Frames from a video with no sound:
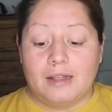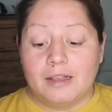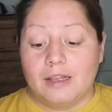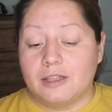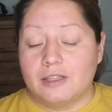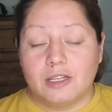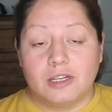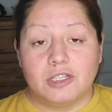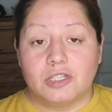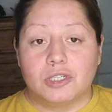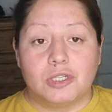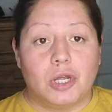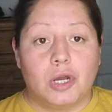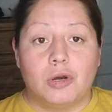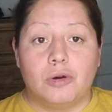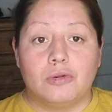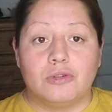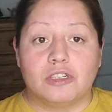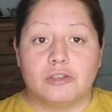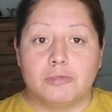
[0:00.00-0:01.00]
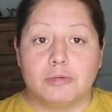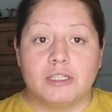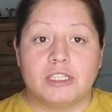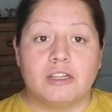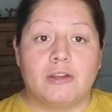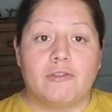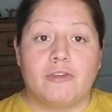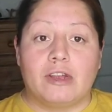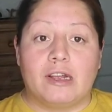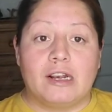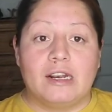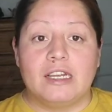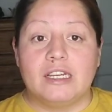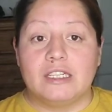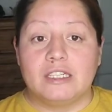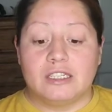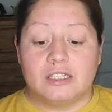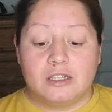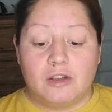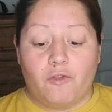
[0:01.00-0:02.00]
that there's no specific
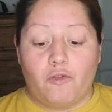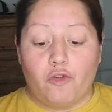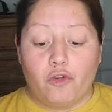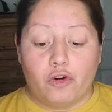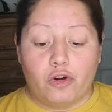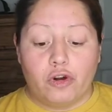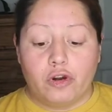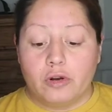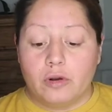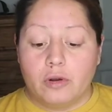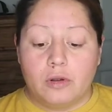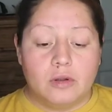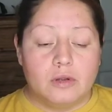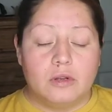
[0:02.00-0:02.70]
list so